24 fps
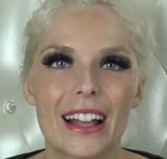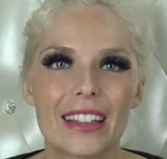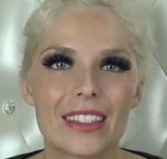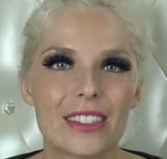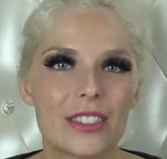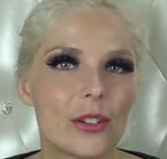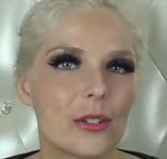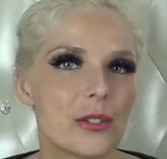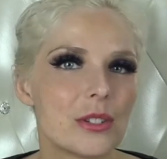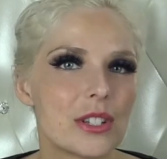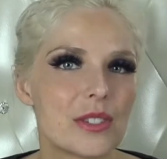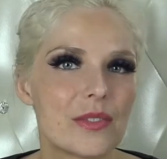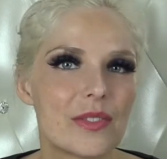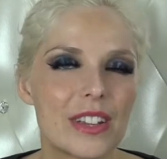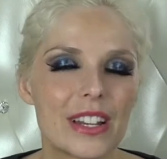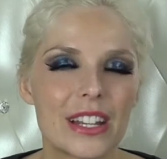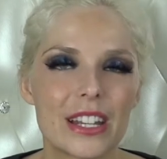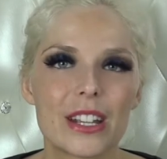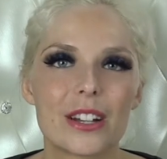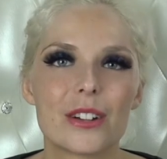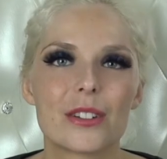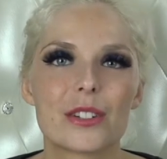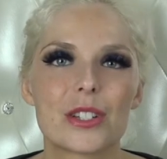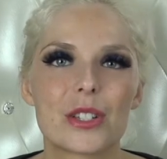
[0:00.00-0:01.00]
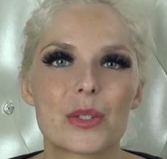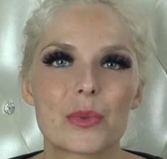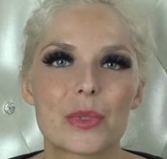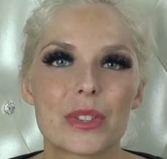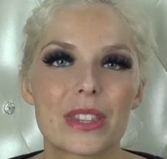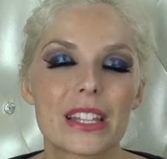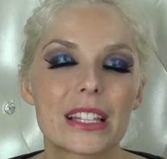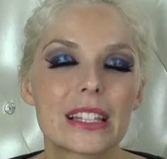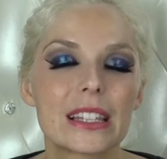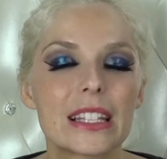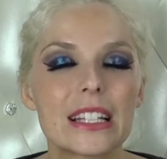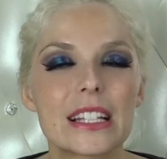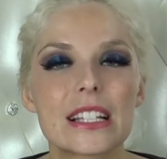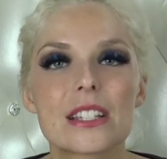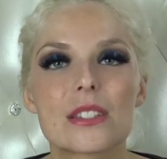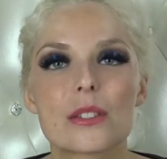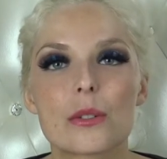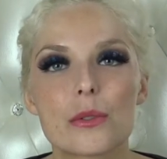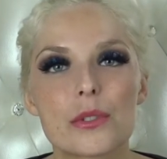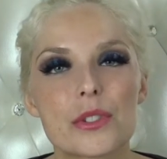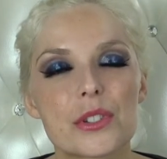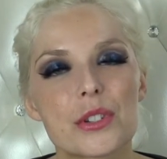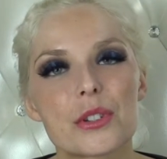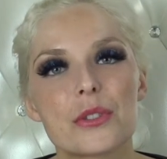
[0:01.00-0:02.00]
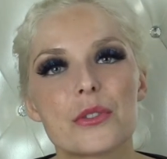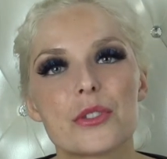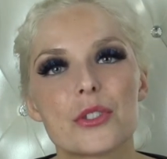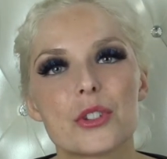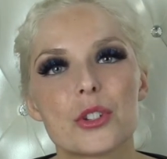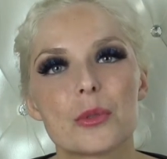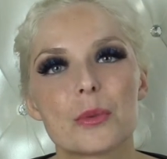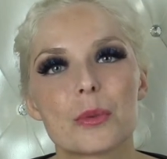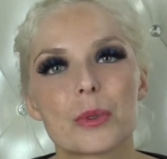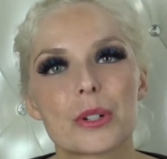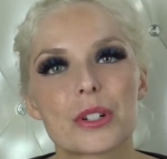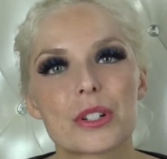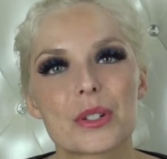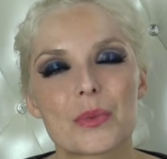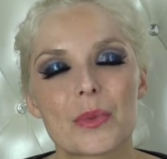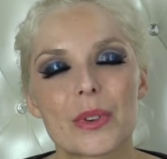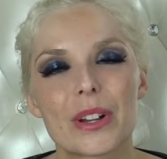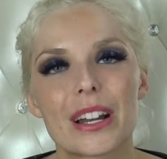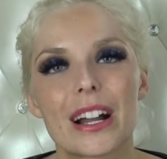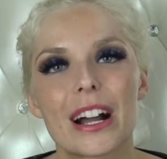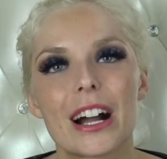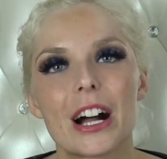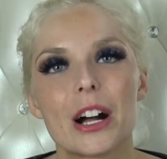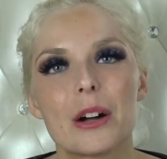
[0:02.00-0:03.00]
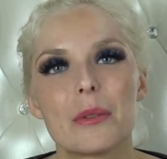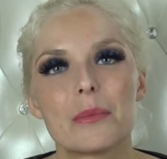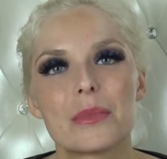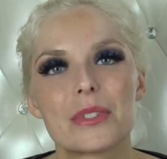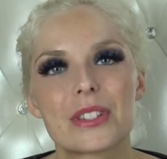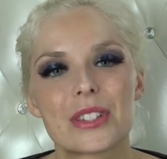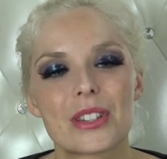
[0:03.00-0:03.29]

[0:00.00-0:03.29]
those videos with at least those YouTubers went up,